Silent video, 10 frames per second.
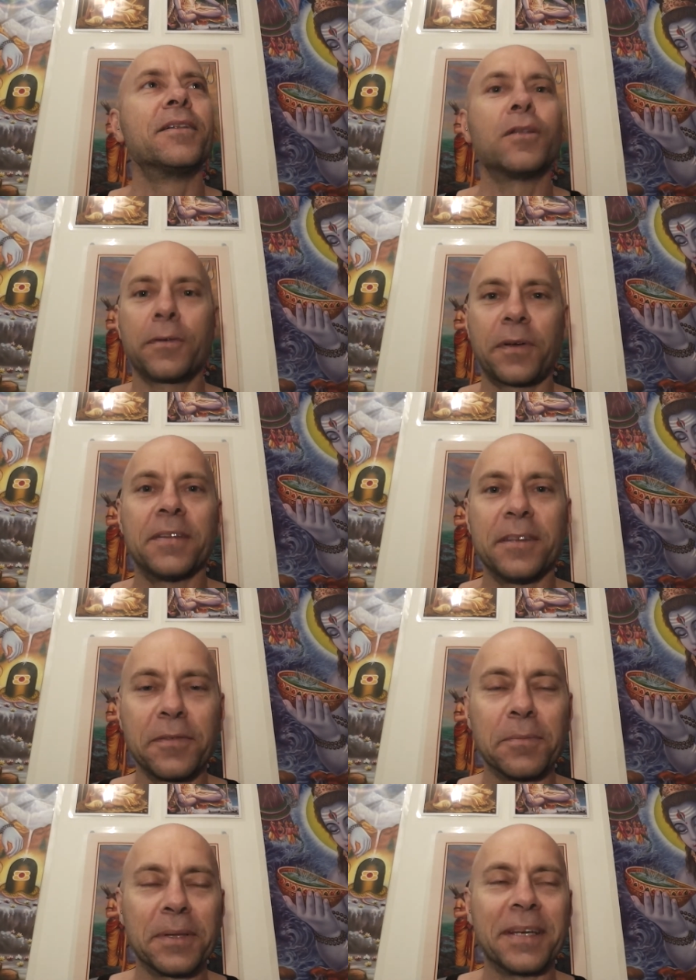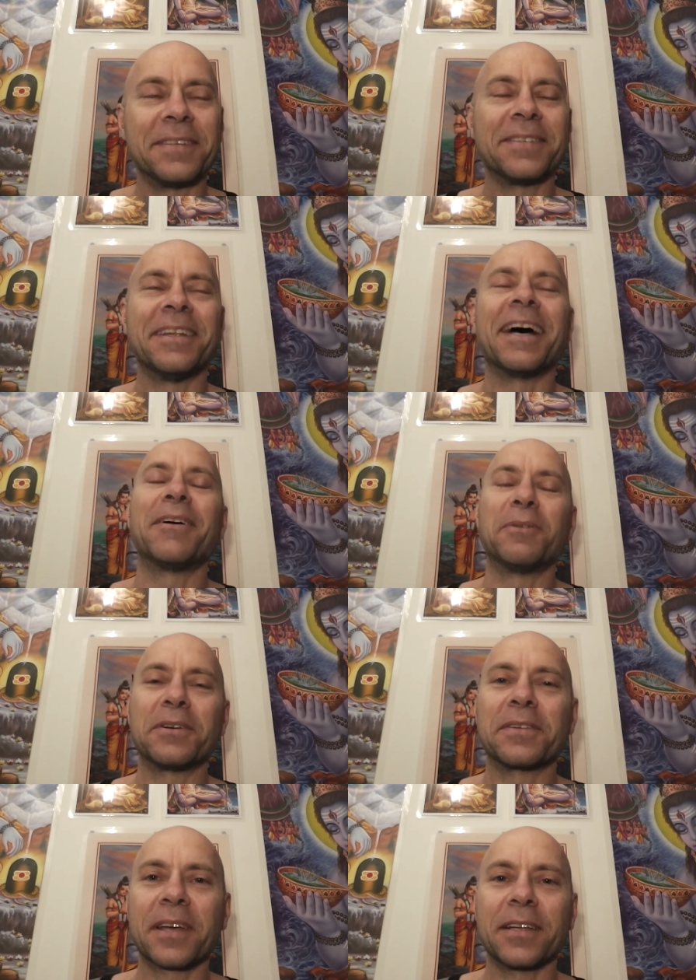Life had different plans. Now, when
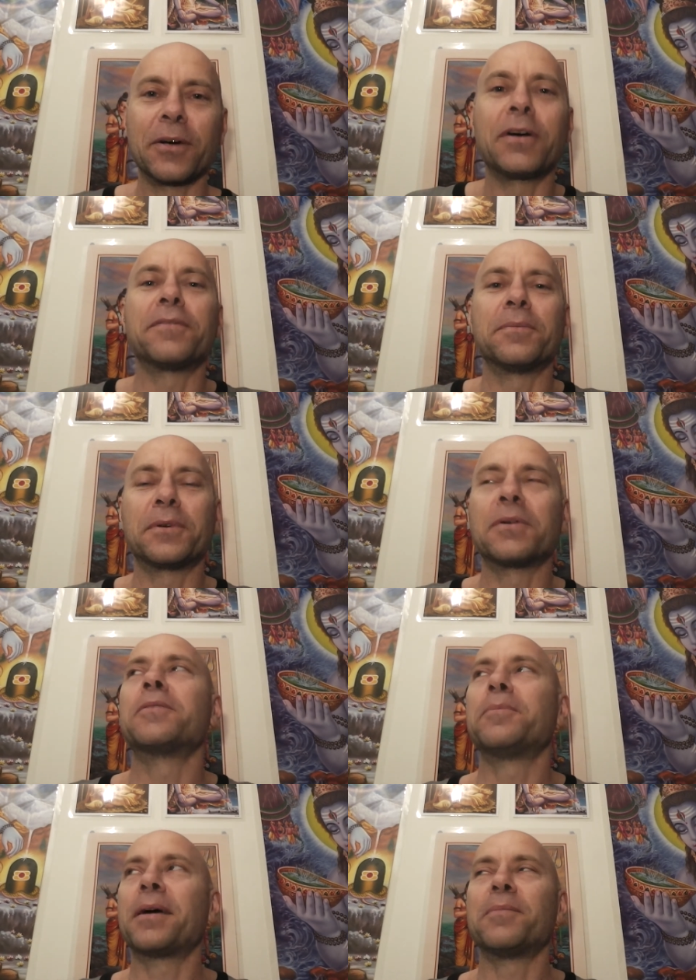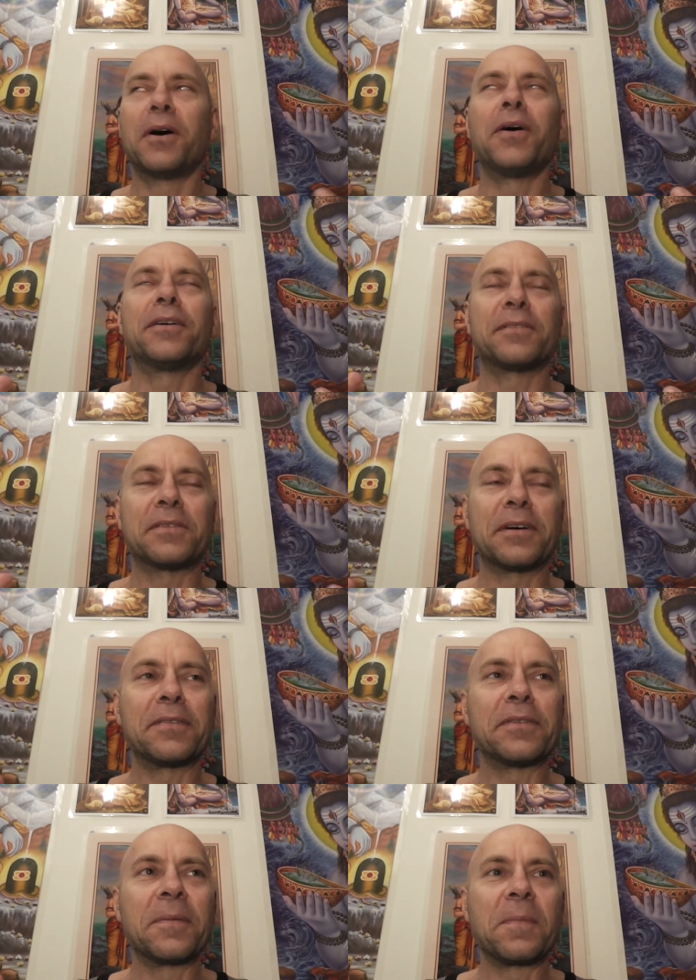I say life, I'm talking about my higher
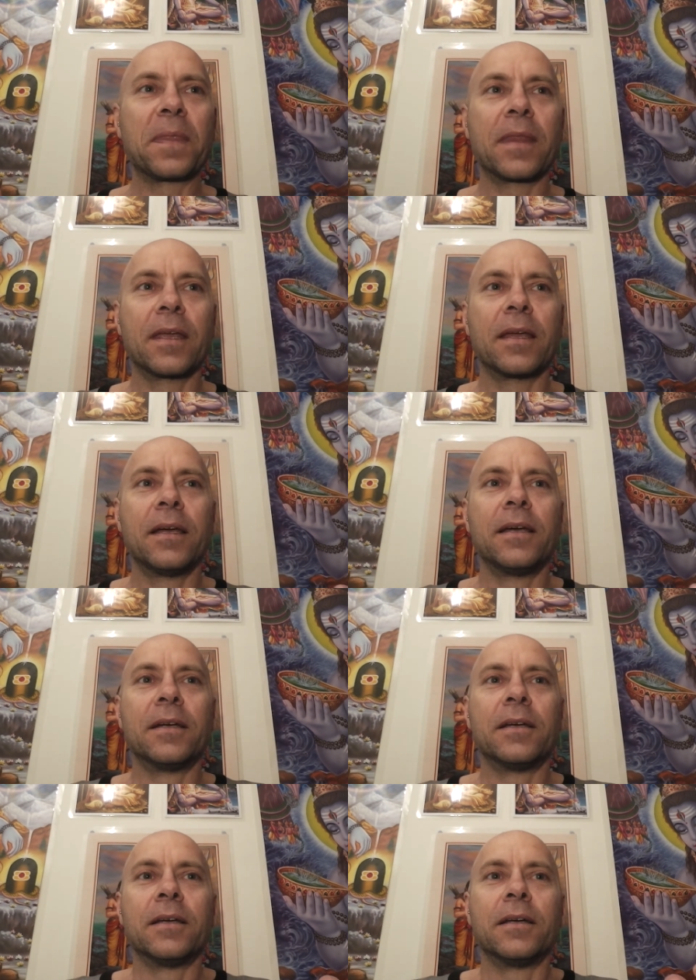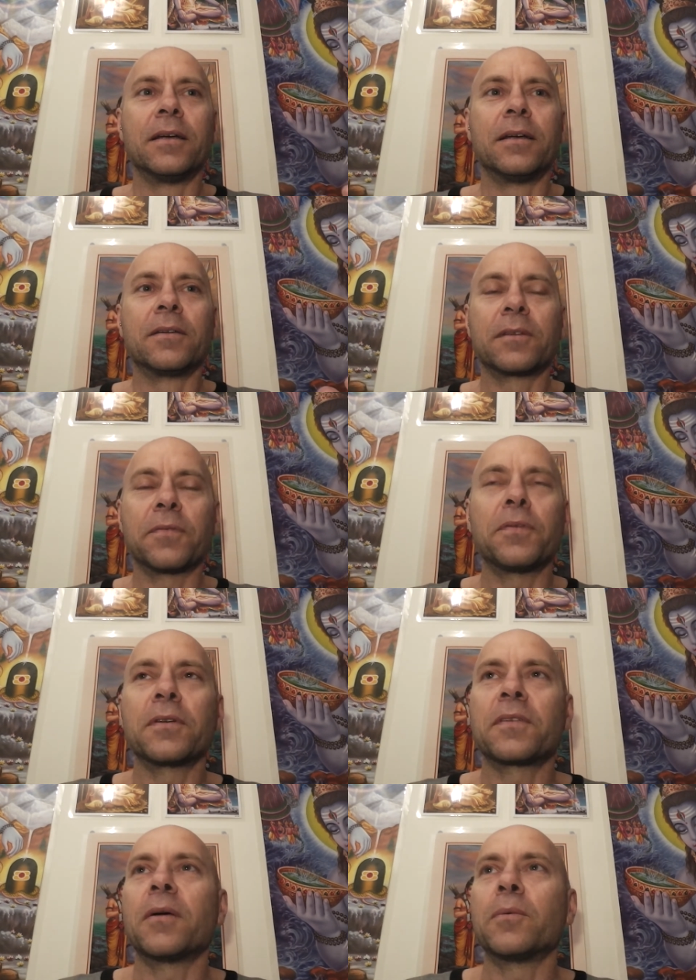self. So
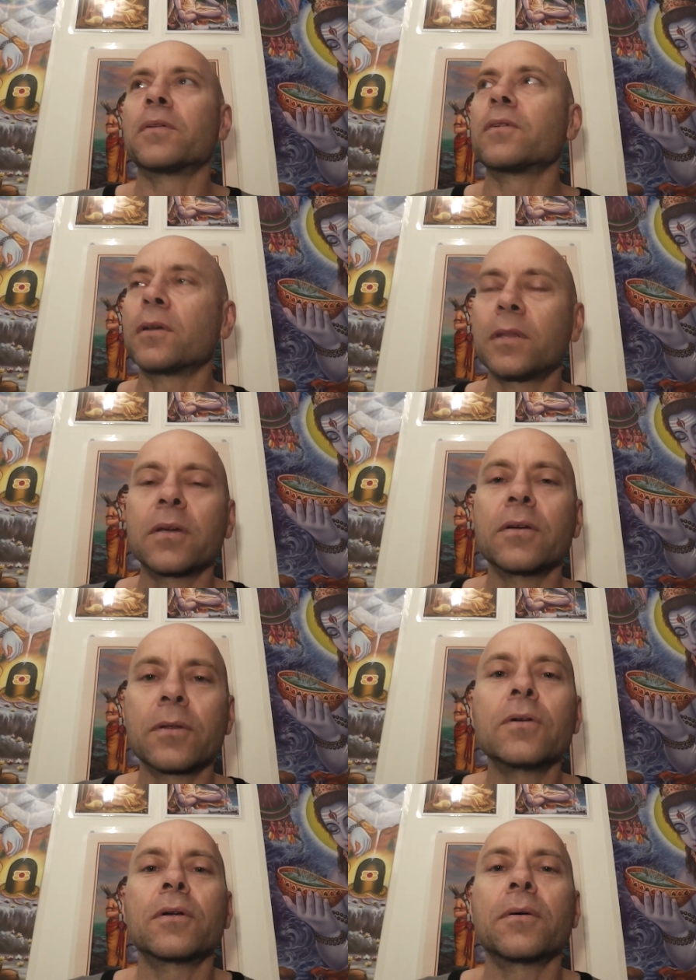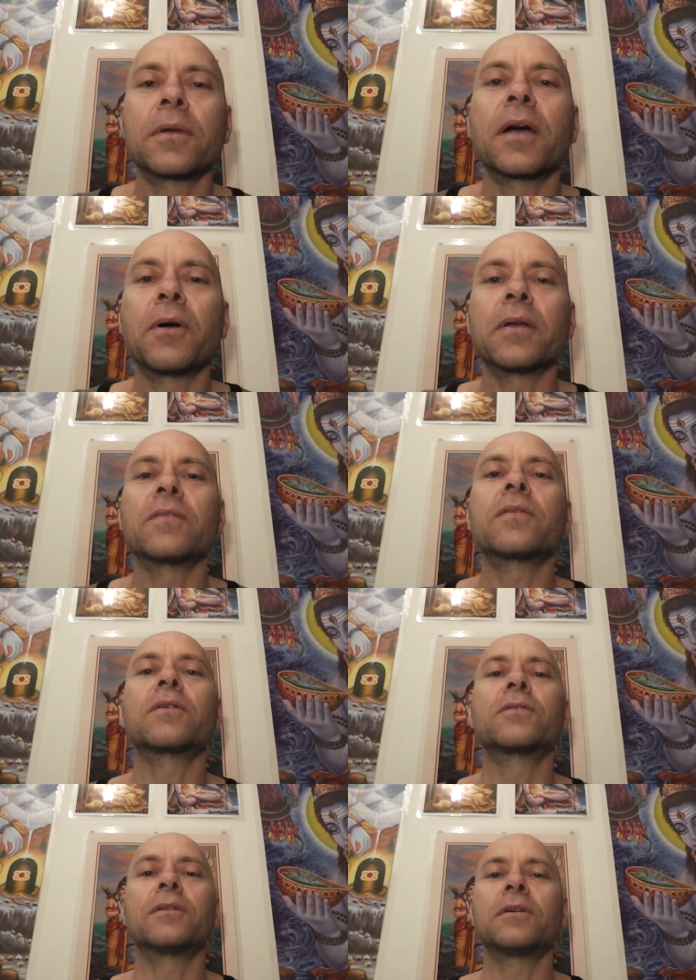first step was I think thought I would go out and
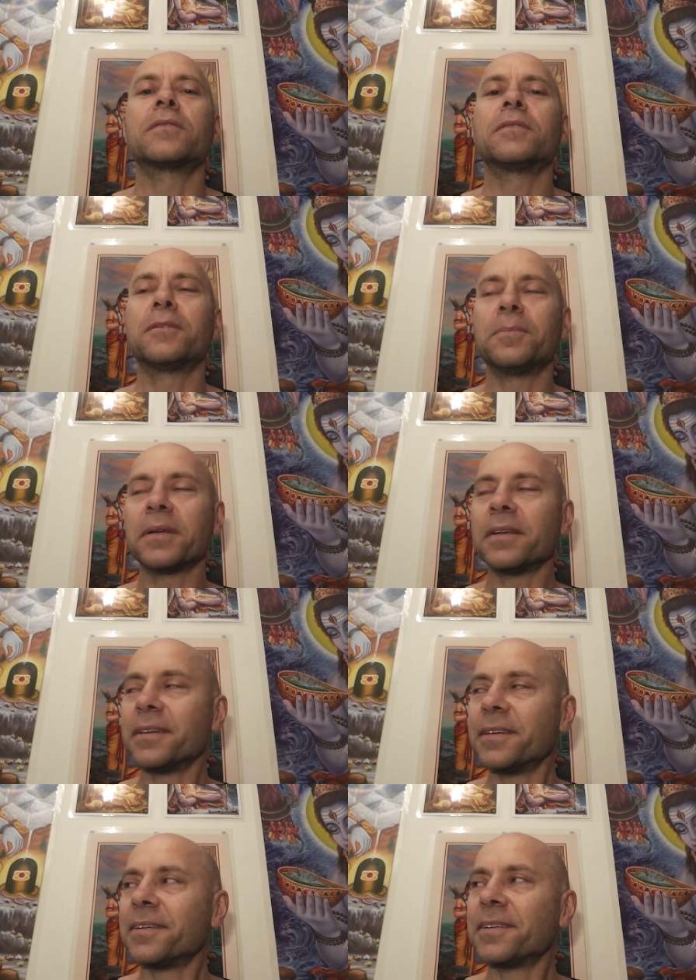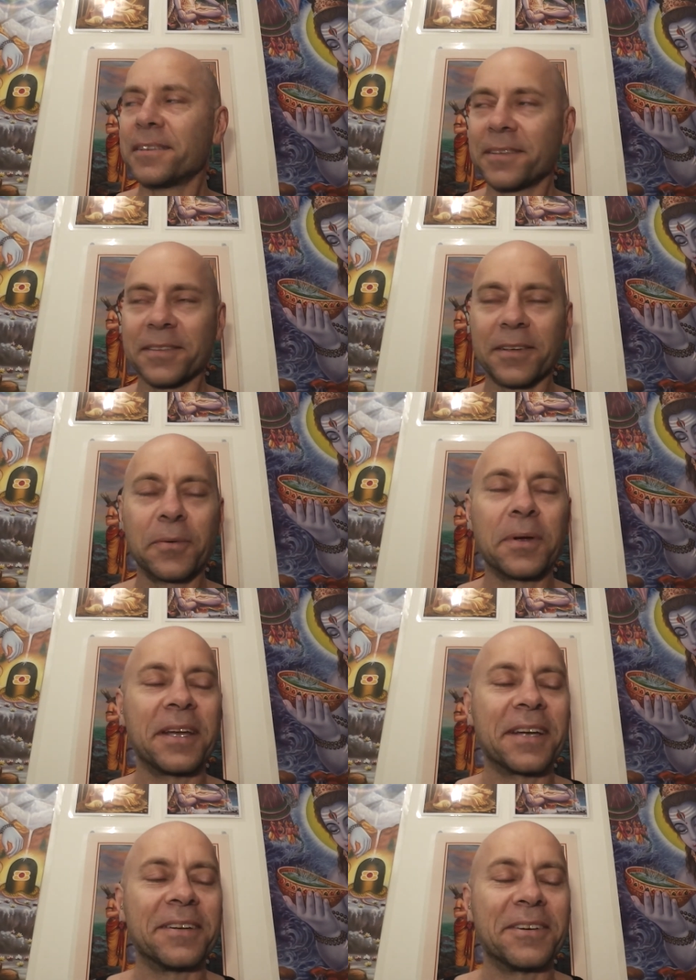socialise a little bit. So I went
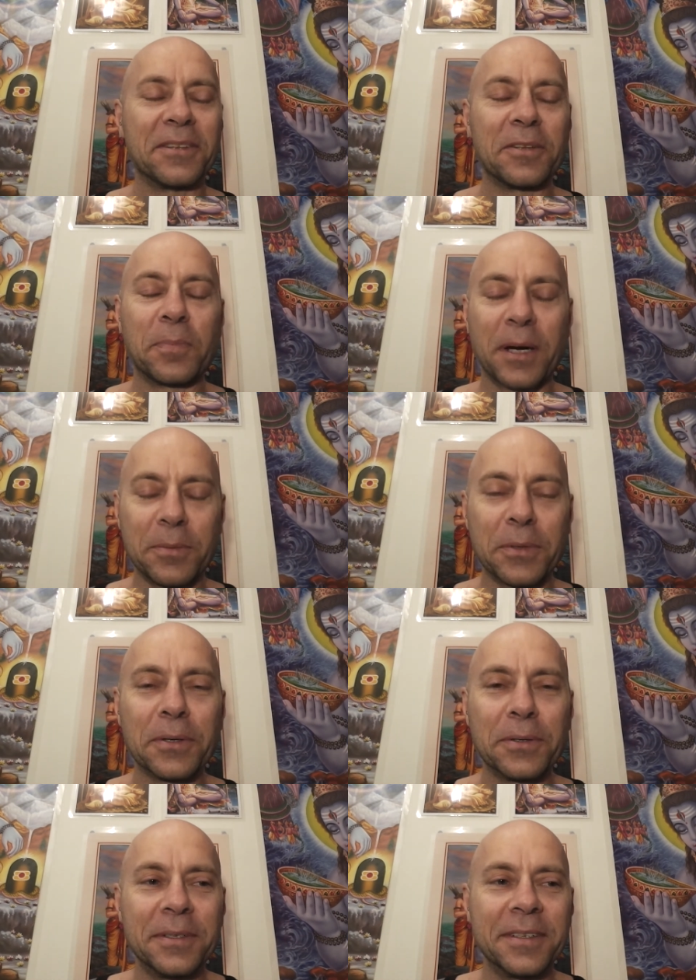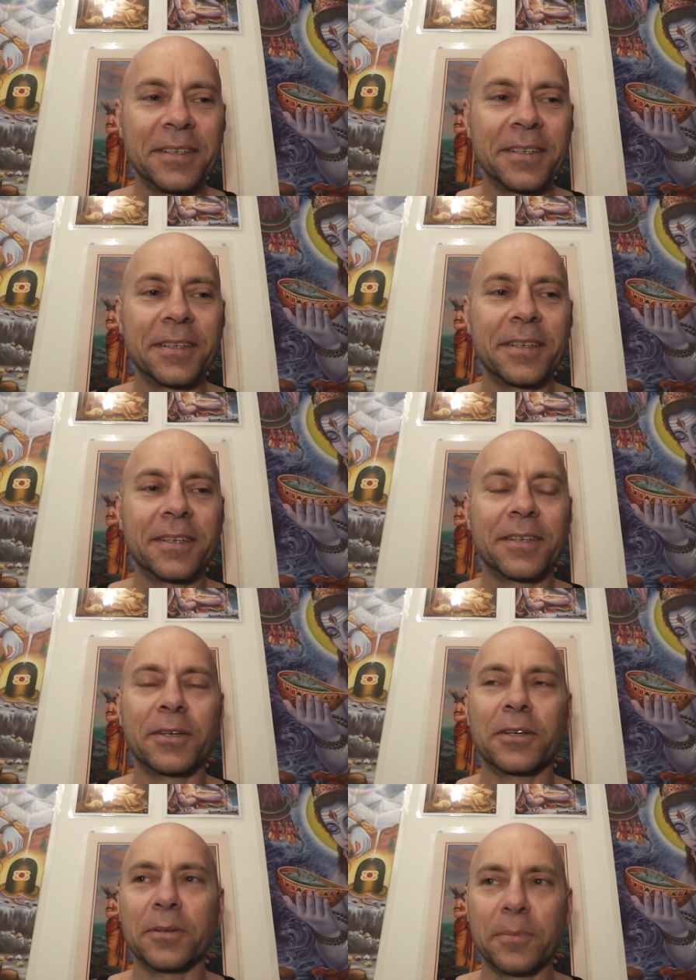out on this pub crawl,
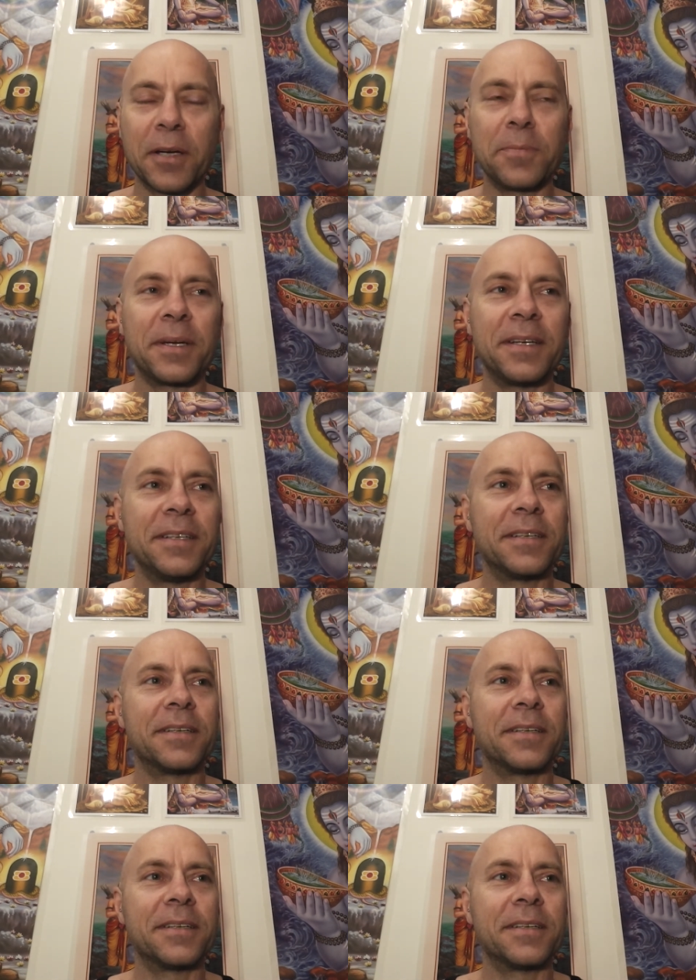got on the moped.